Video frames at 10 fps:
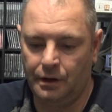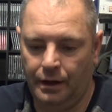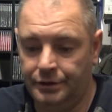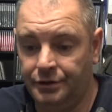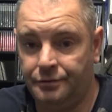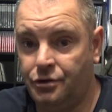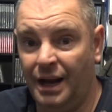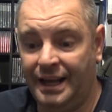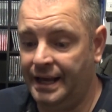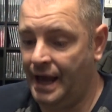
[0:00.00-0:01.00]
It's a
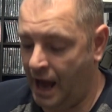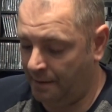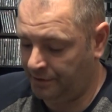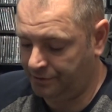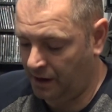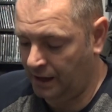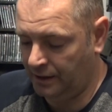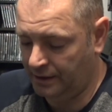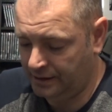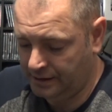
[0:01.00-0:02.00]
cracking game as well,
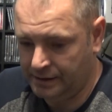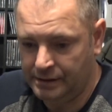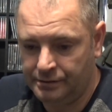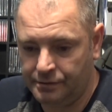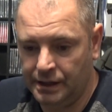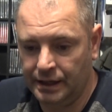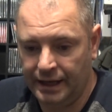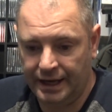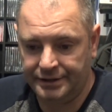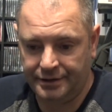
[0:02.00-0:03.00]

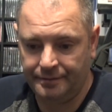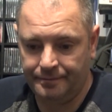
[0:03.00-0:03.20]
really is.